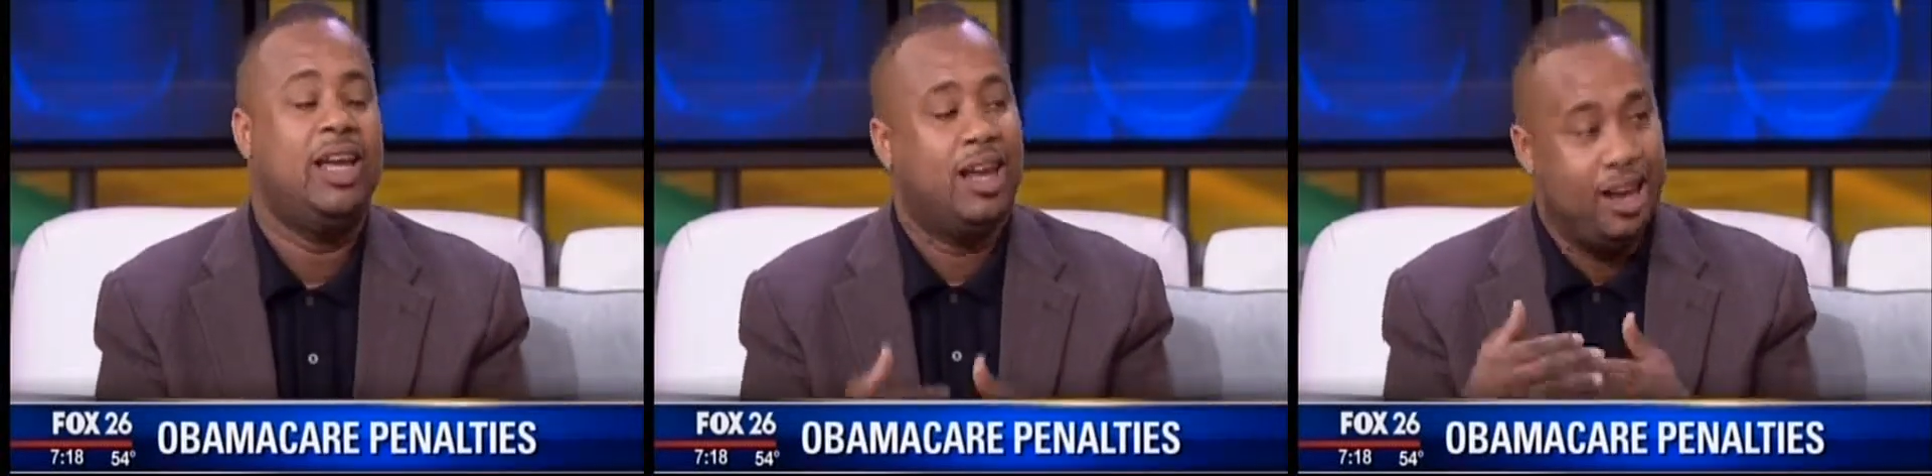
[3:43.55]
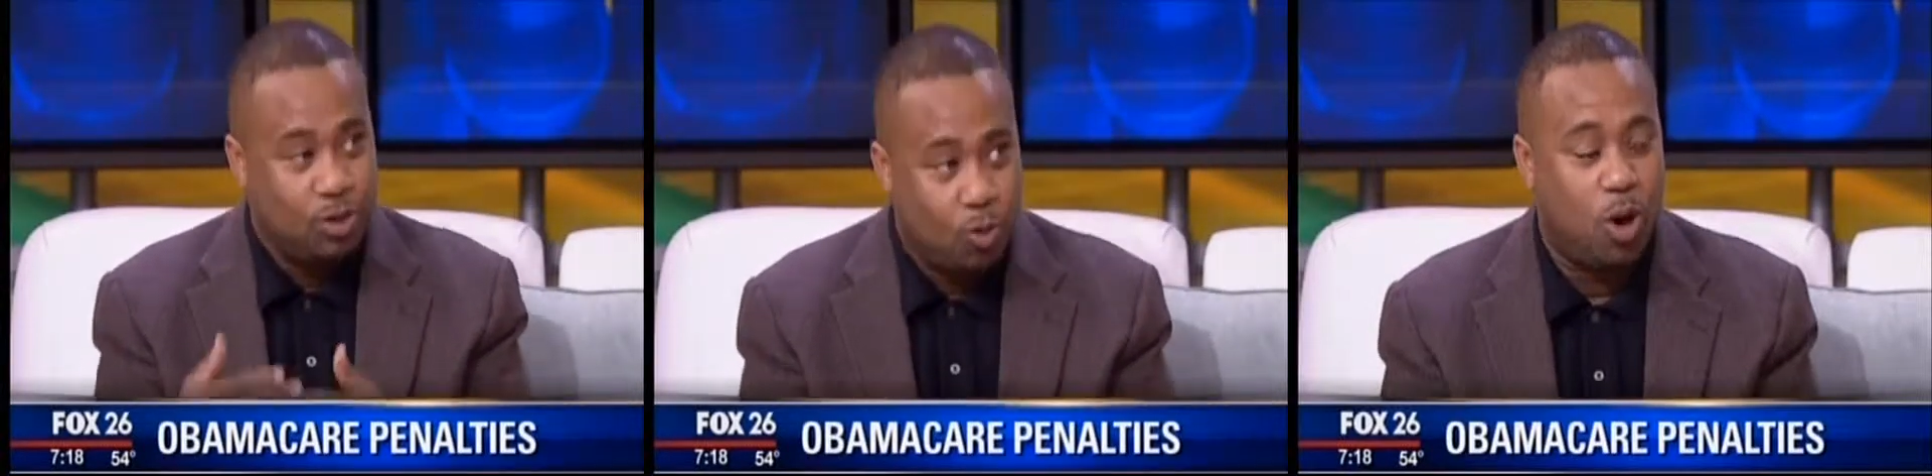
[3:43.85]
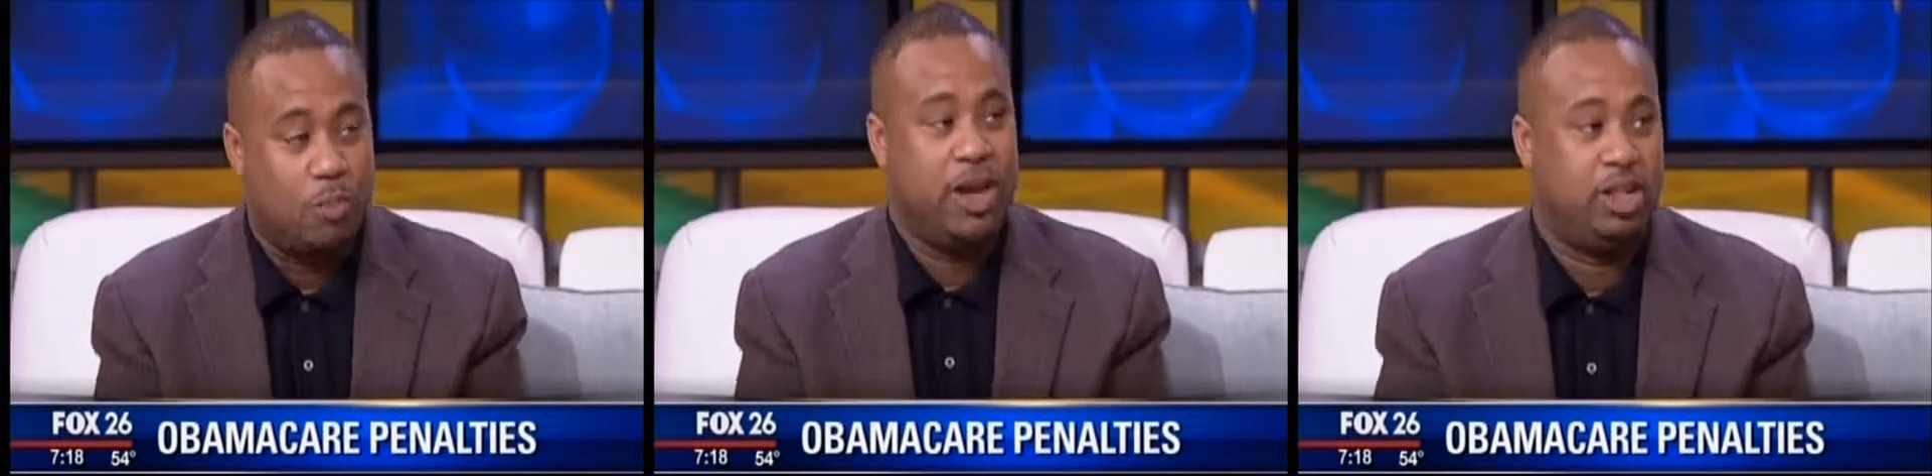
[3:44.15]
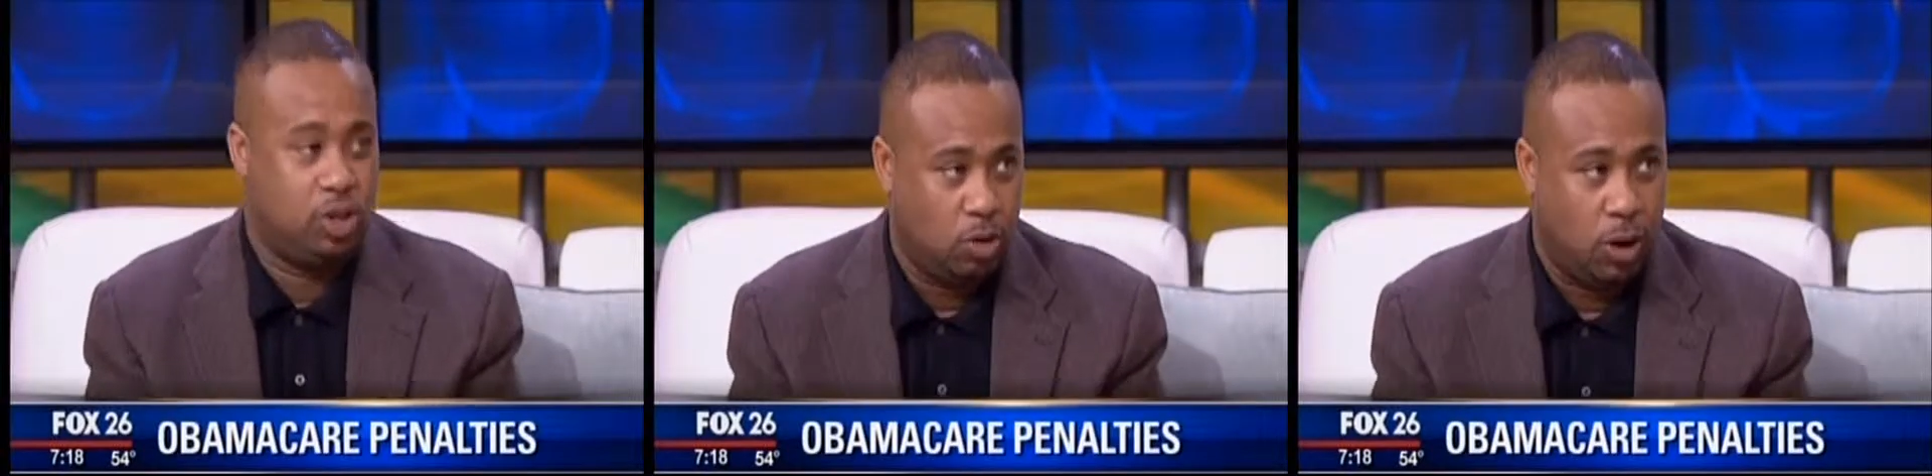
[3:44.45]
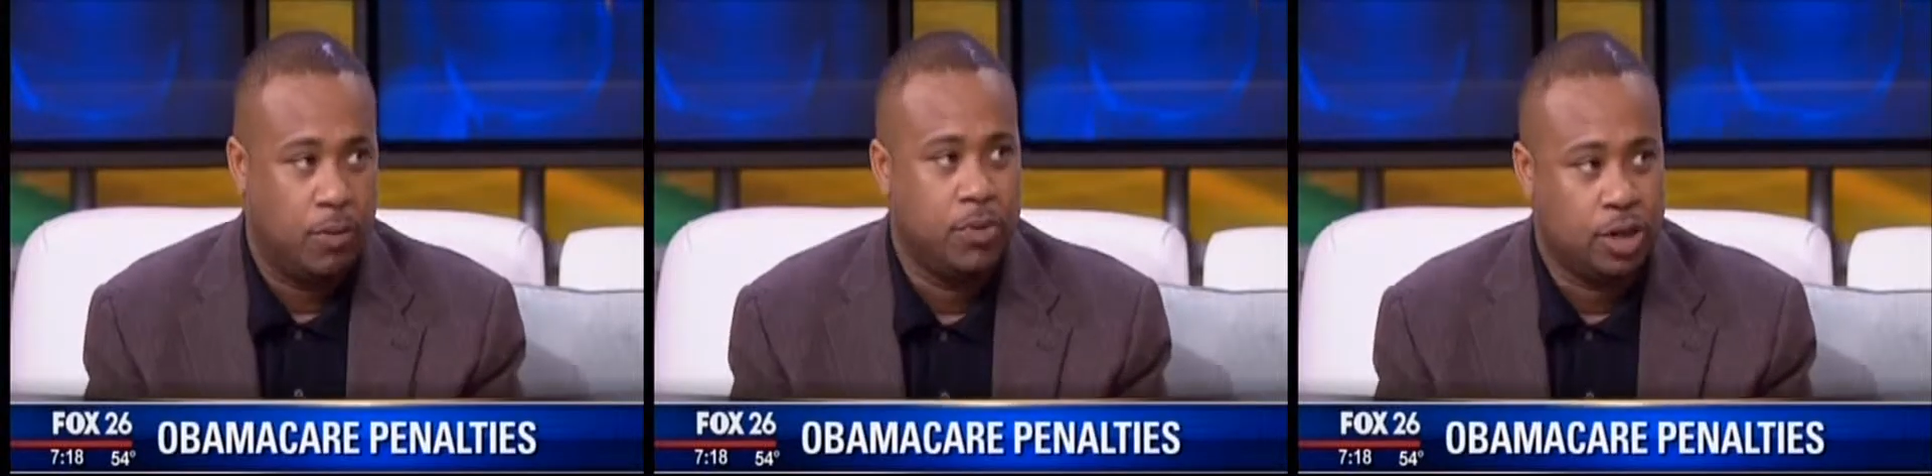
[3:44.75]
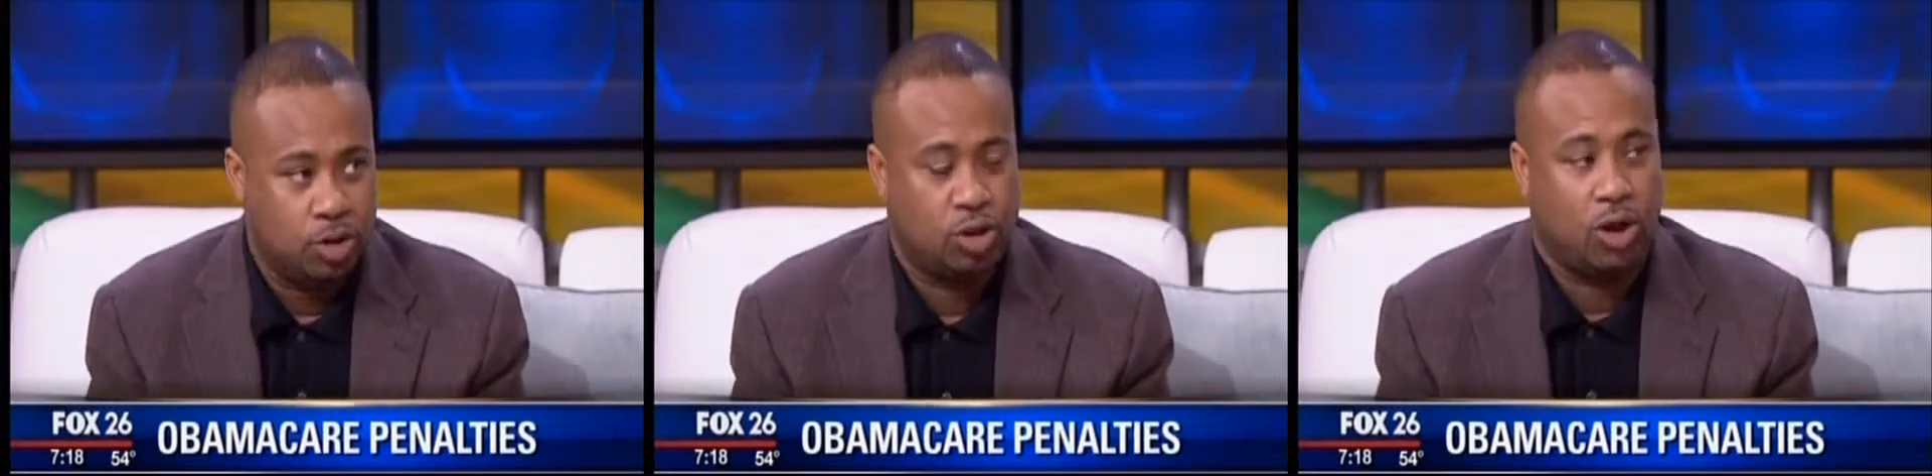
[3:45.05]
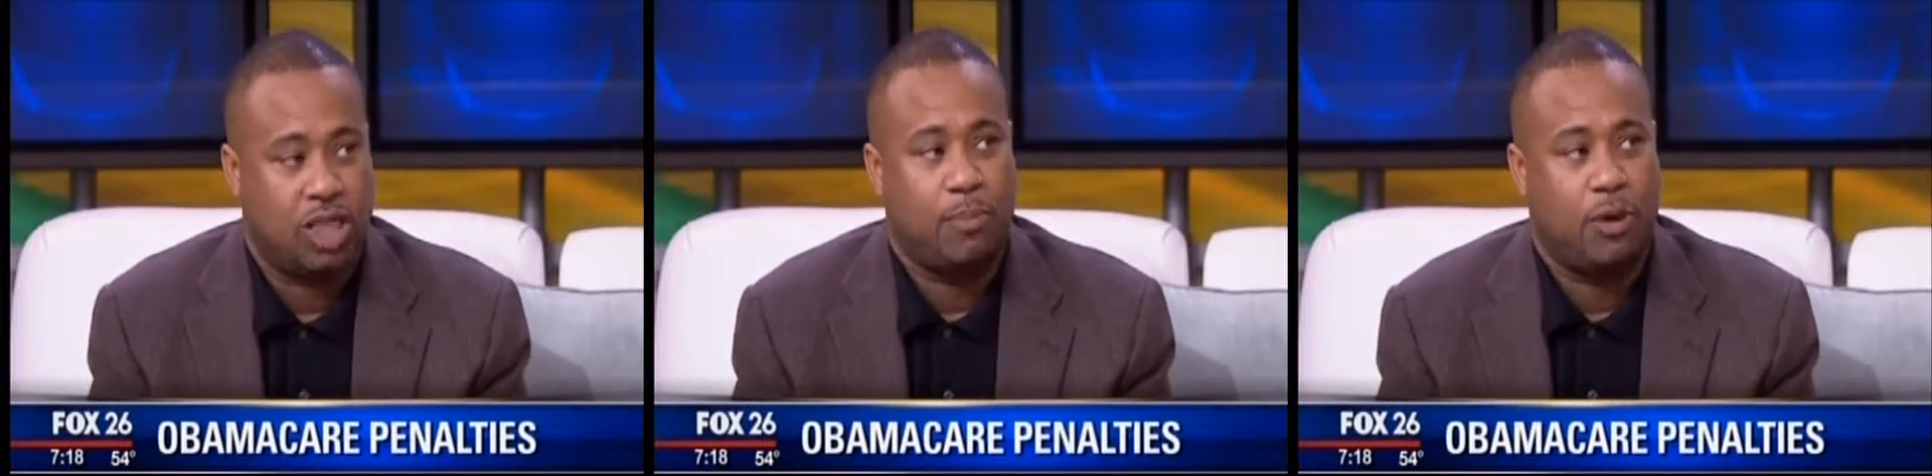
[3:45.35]
and you want to make sure you
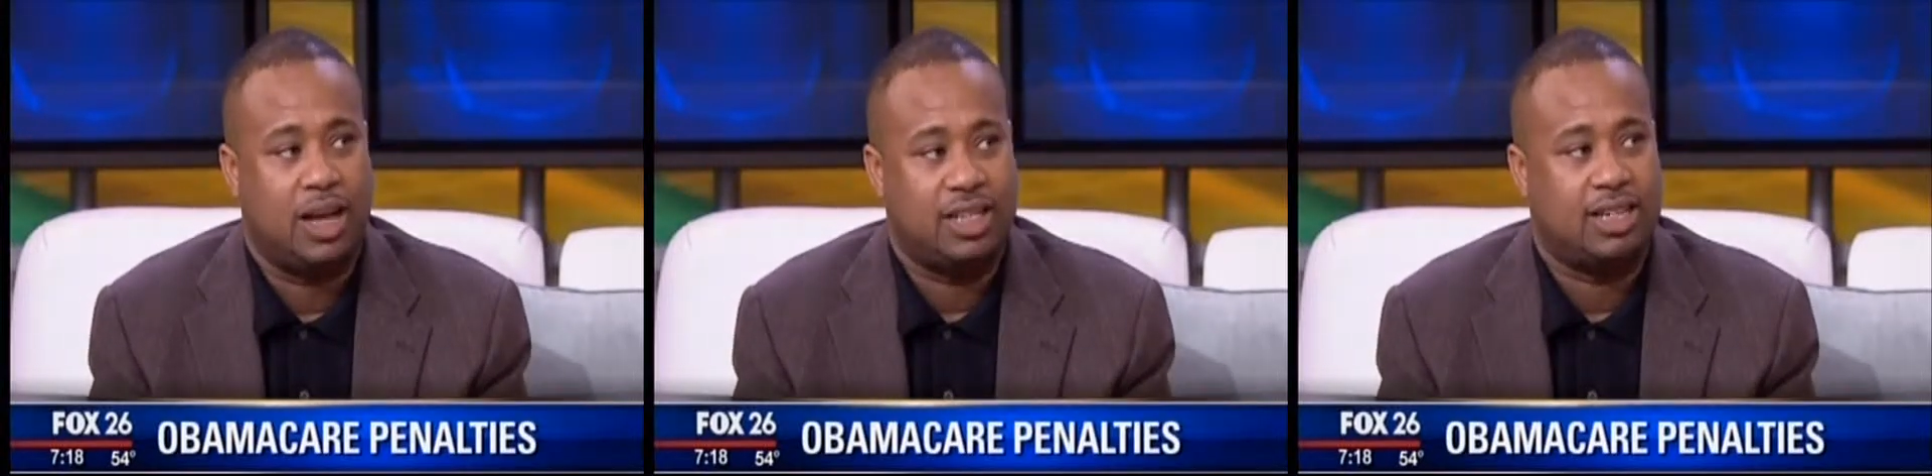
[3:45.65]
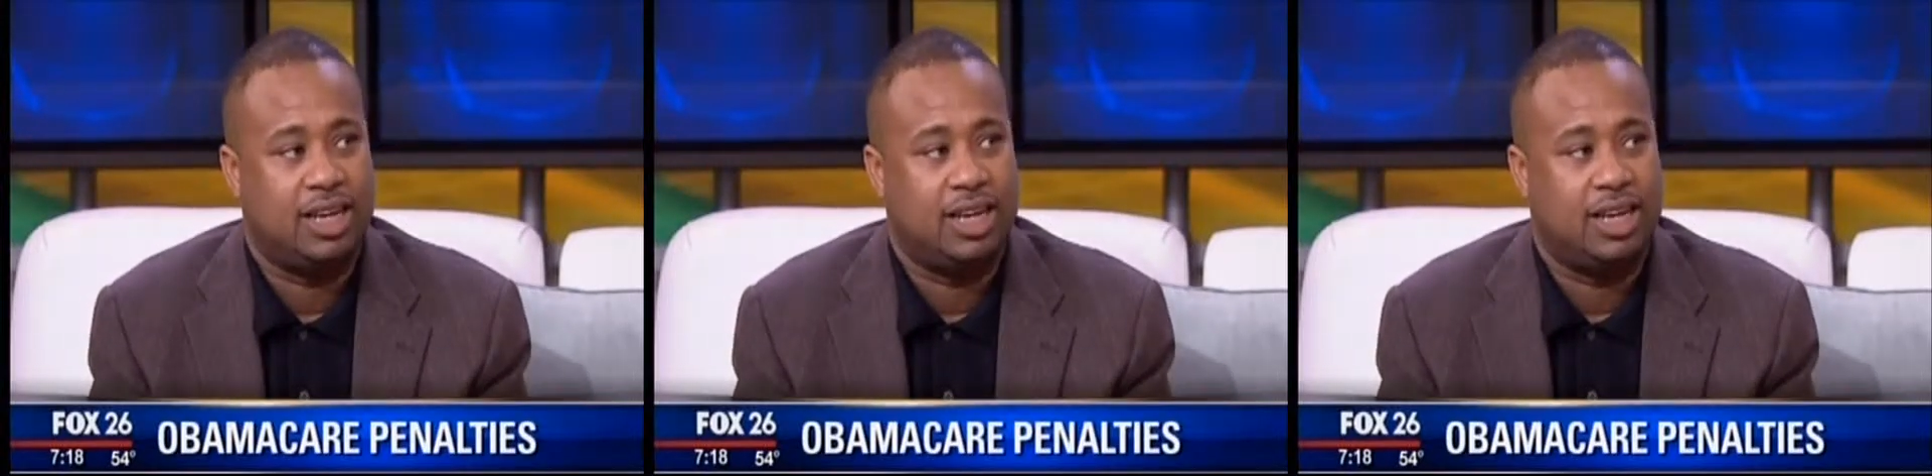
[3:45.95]
start that process to